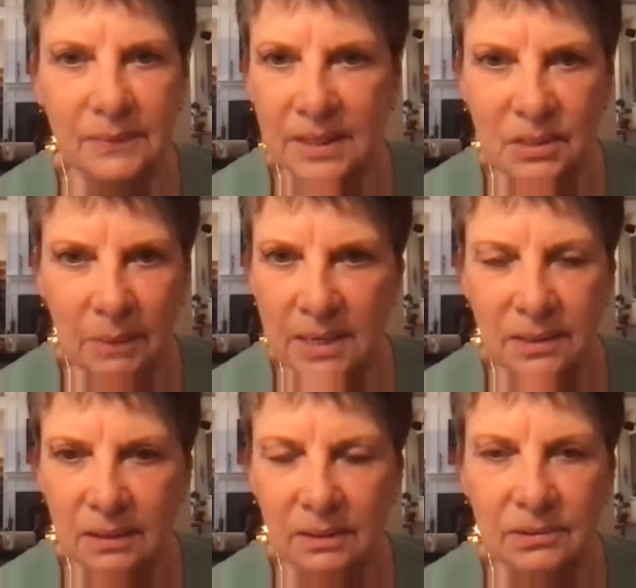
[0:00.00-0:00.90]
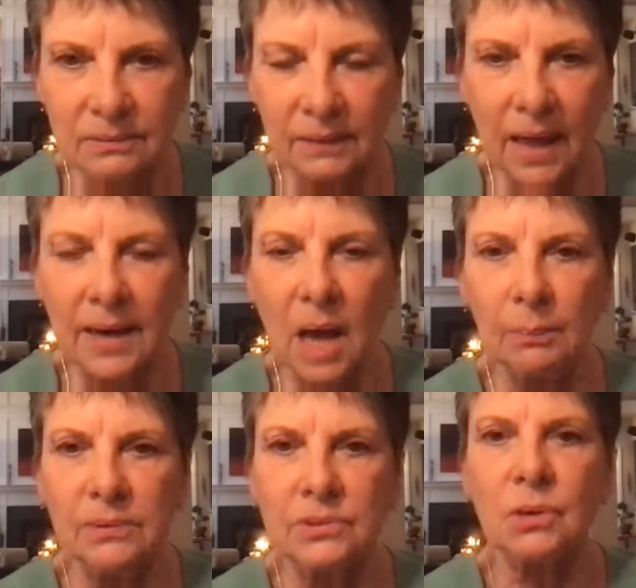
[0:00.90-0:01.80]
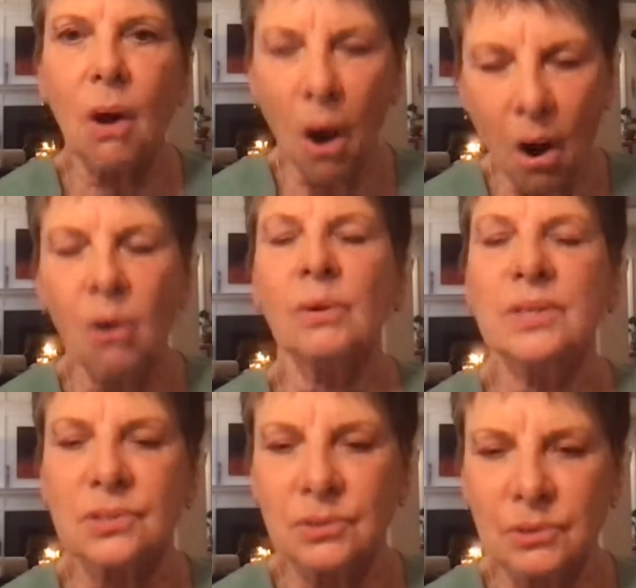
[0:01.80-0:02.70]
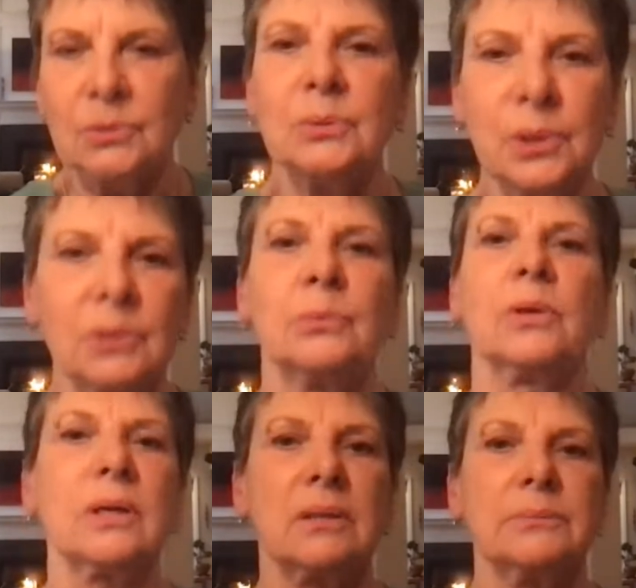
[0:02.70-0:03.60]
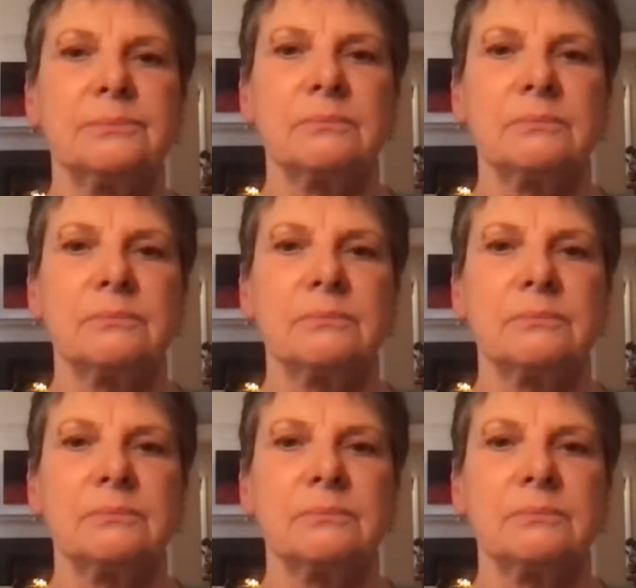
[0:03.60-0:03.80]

it's amazing that happened. So always do good work."